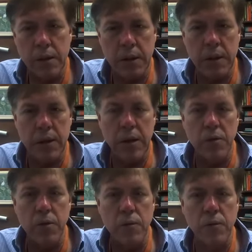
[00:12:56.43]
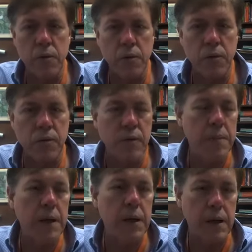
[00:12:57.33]
continue to
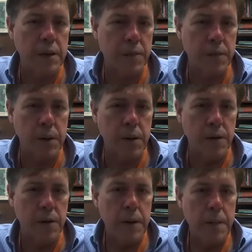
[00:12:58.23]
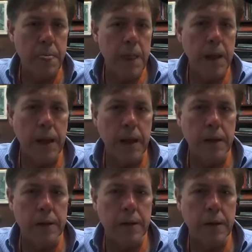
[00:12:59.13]
stimulate the bird,
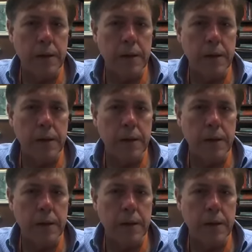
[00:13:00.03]
and